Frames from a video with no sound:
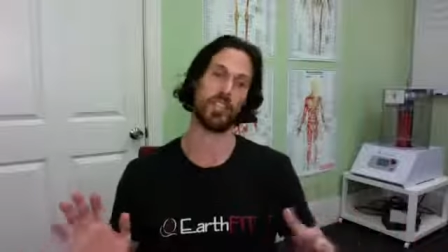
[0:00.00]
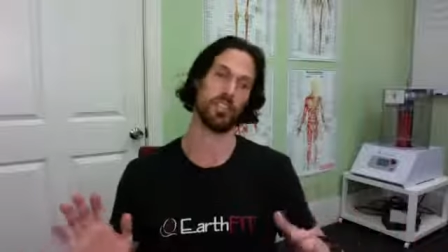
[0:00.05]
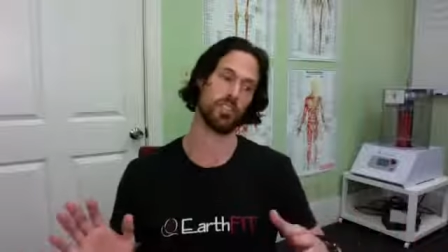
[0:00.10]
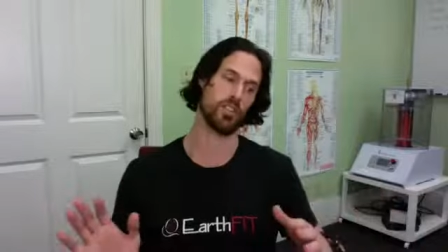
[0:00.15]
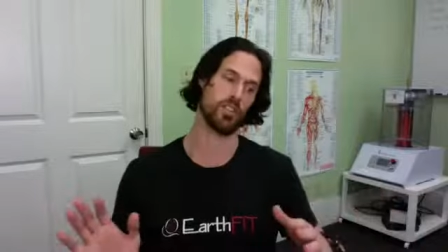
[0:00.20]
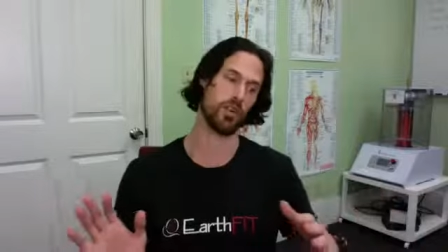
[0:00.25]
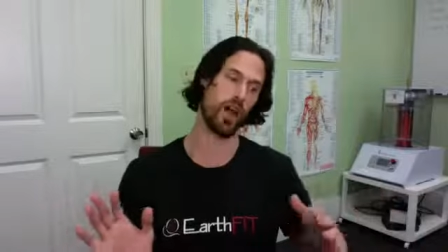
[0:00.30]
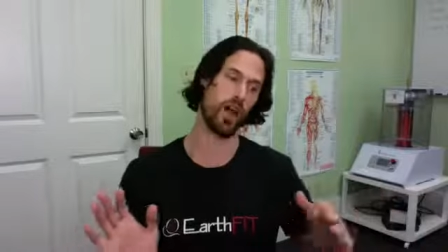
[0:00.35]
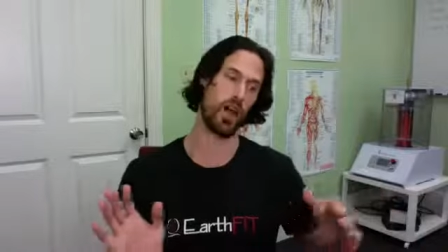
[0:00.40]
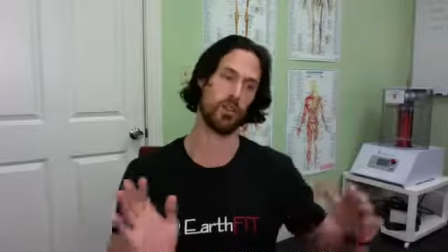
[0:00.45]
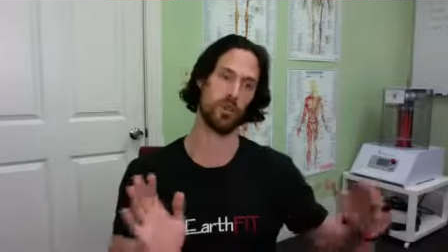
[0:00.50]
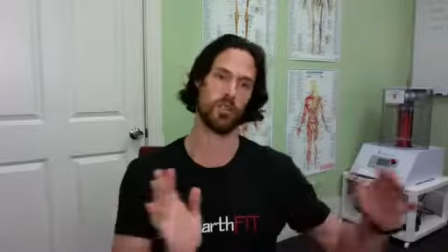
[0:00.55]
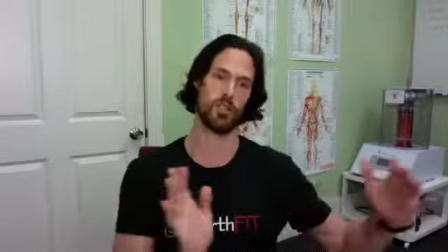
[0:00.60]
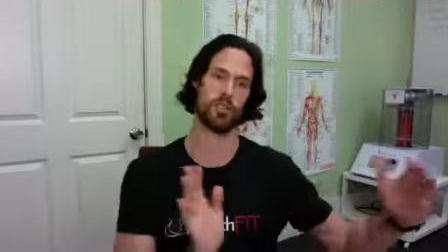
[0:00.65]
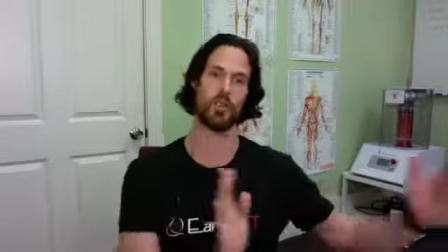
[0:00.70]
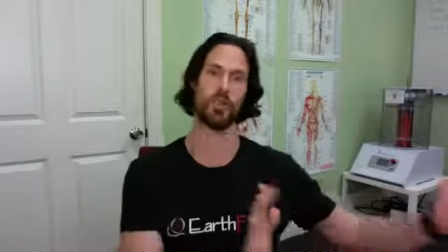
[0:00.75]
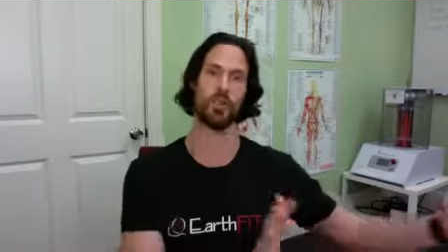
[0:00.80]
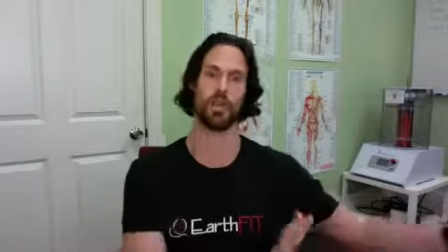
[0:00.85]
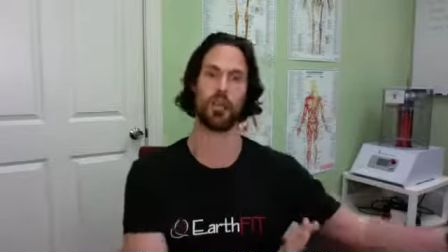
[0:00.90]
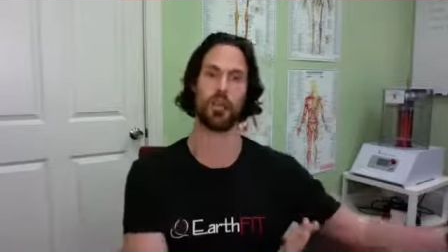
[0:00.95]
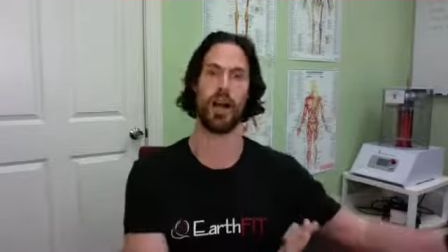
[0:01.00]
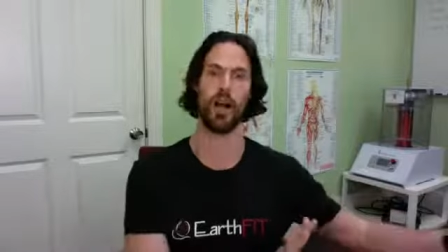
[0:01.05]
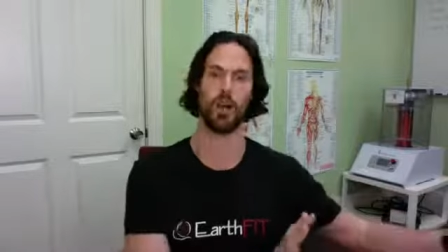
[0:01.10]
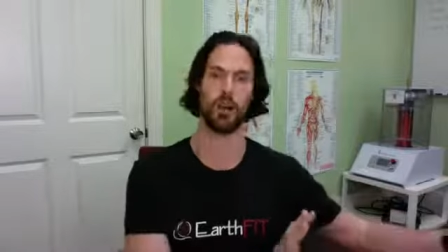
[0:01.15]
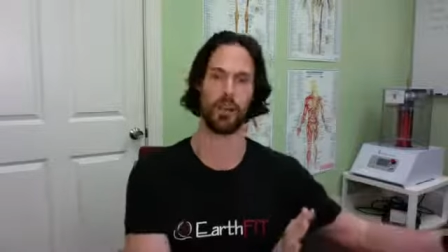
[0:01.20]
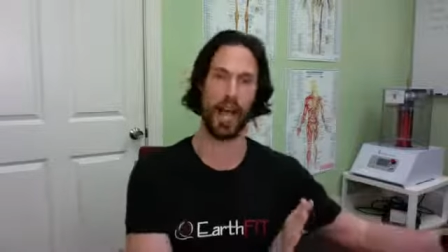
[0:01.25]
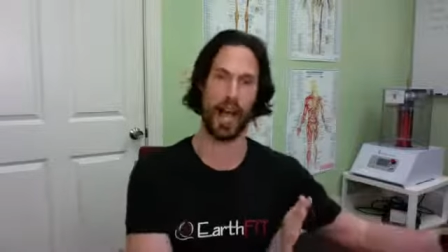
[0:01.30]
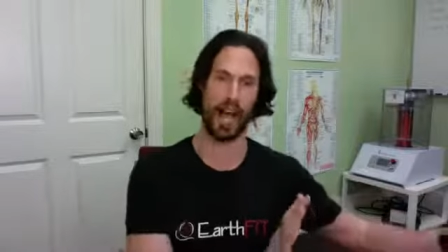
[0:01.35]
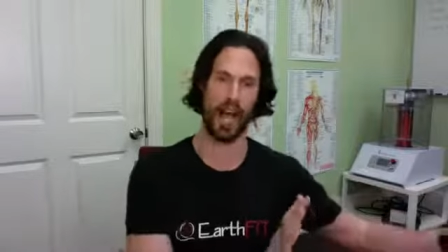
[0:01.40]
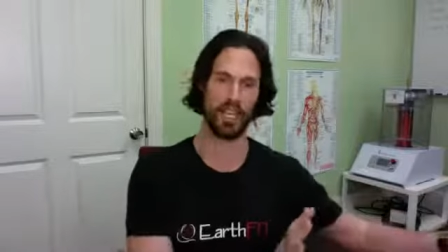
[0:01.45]
And so I was doing my
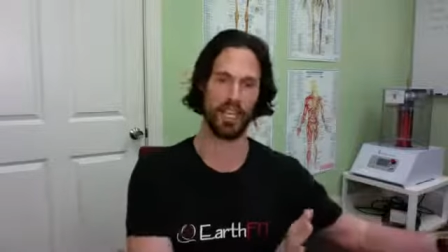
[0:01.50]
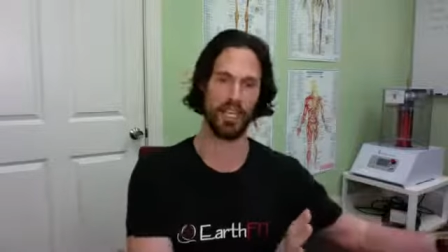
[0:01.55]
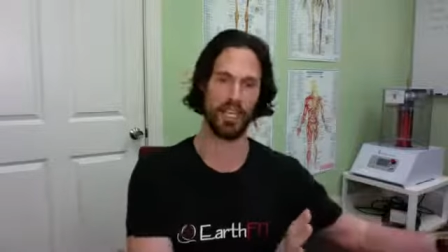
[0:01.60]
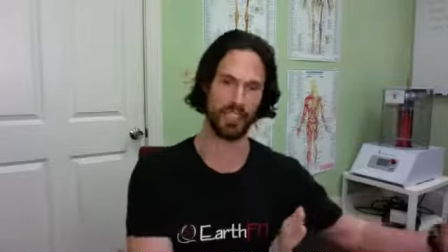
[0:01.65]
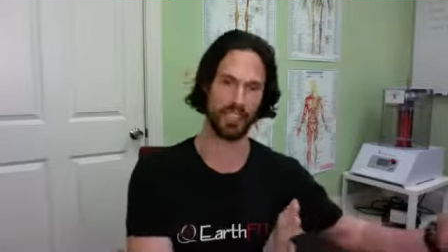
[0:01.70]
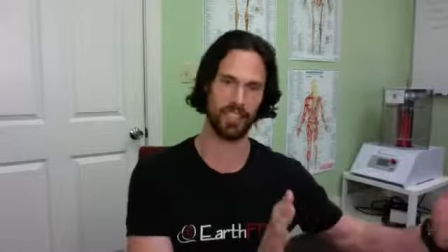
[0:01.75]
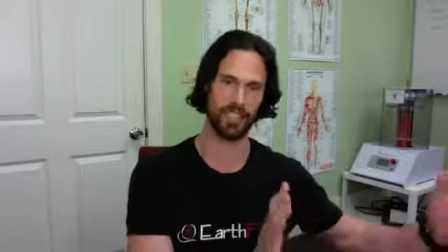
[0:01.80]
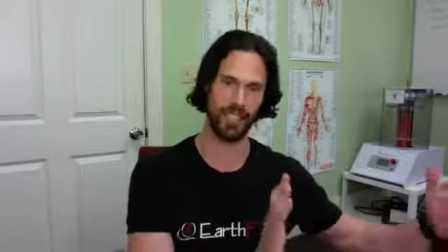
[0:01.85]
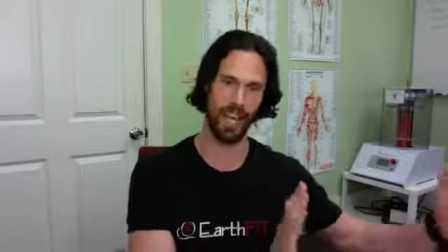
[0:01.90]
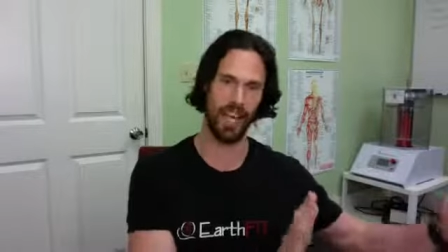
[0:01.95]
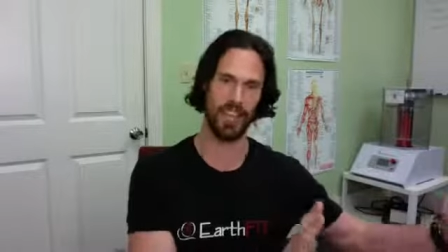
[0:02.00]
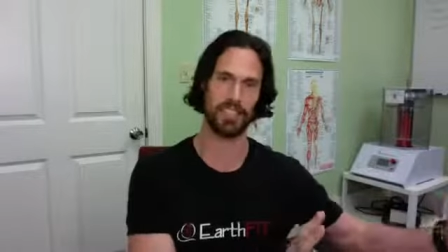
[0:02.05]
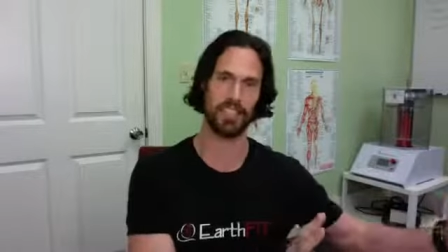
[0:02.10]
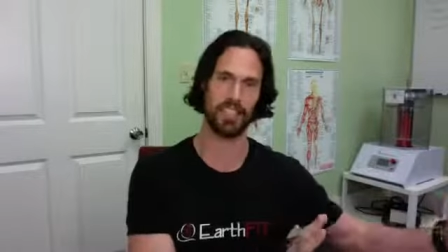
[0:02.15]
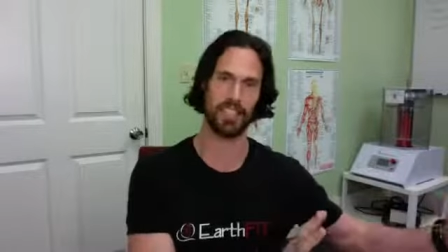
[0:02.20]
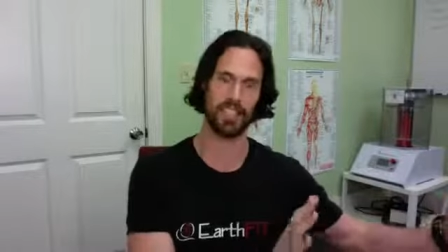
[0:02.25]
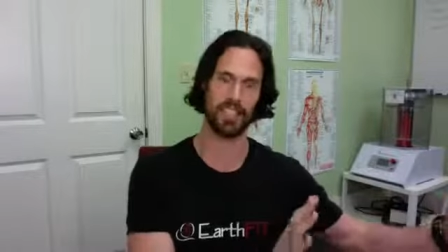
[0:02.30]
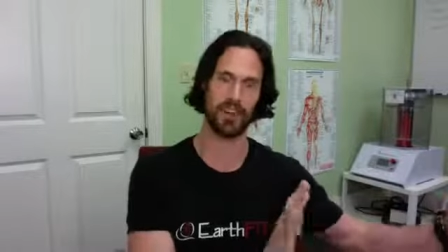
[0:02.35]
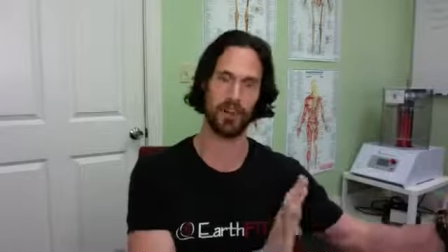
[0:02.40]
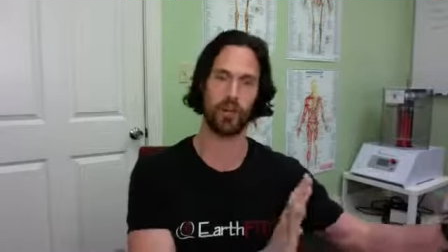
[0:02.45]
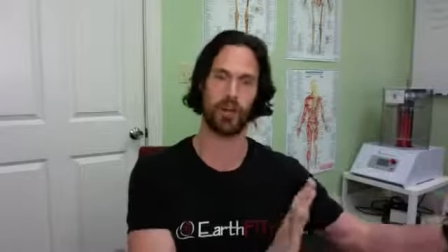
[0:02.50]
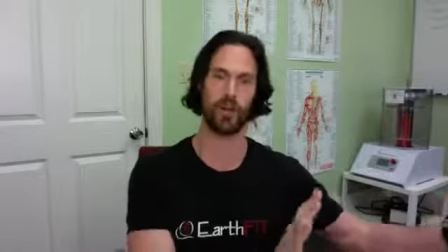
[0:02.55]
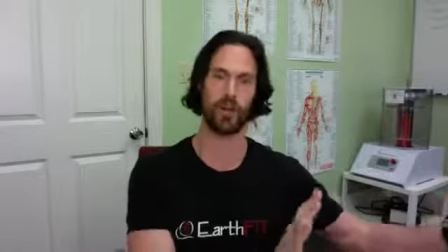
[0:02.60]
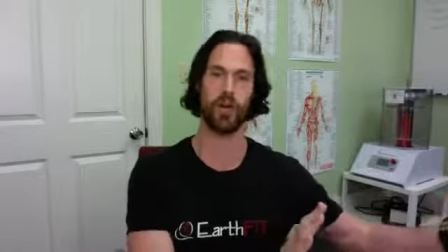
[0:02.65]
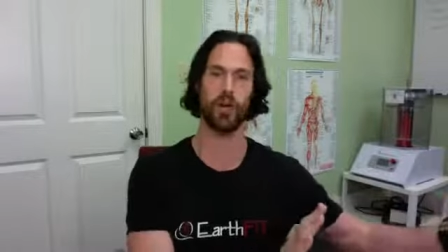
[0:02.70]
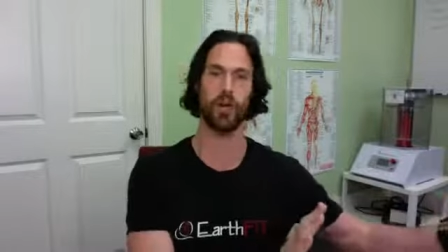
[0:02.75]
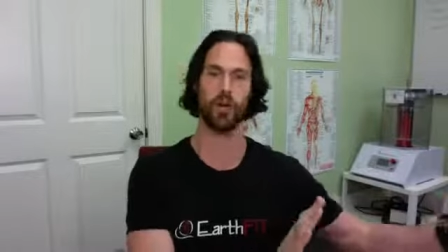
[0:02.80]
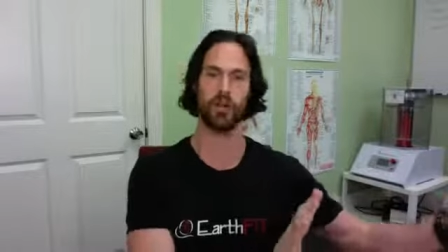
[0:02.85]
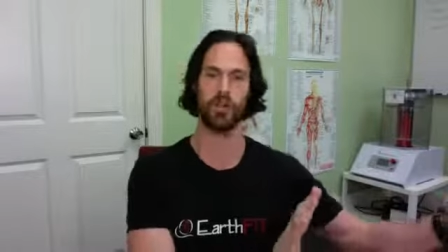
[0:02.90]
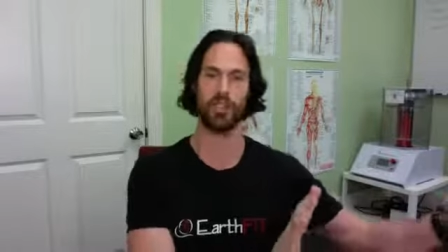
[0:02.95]
own hacking testing on my
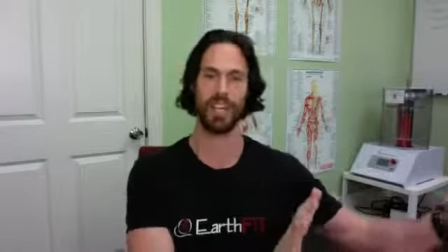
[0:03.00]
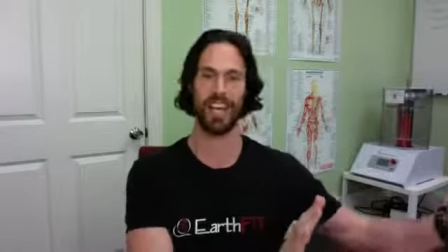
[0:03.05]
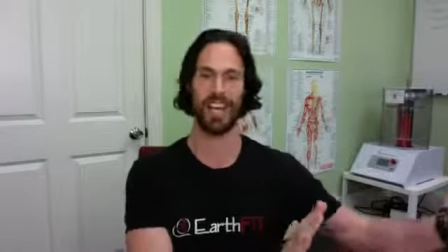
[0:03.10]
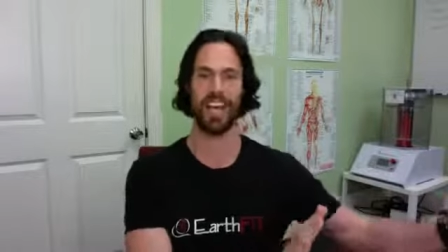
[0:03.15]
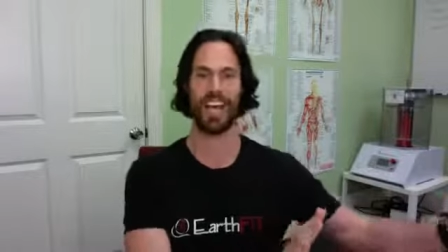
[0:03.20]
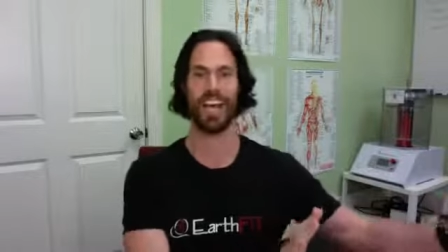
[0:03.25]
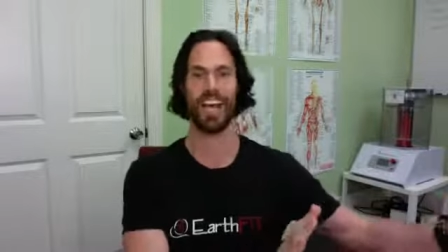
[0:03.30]
own.